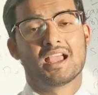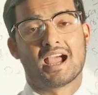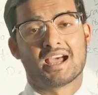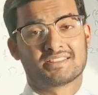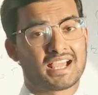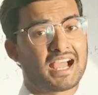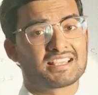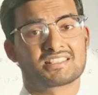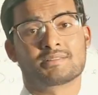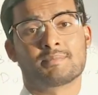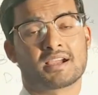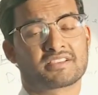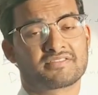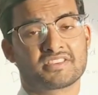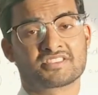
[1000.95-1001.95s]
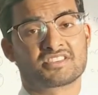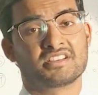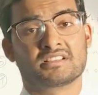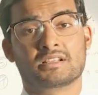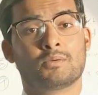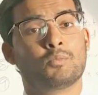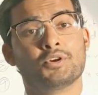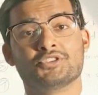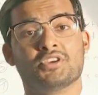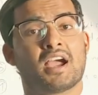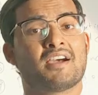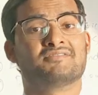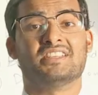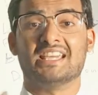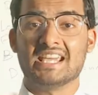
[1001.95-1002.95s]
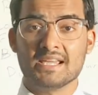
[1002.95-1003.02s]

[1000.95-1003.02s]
and the asset-backed fixed income where you have the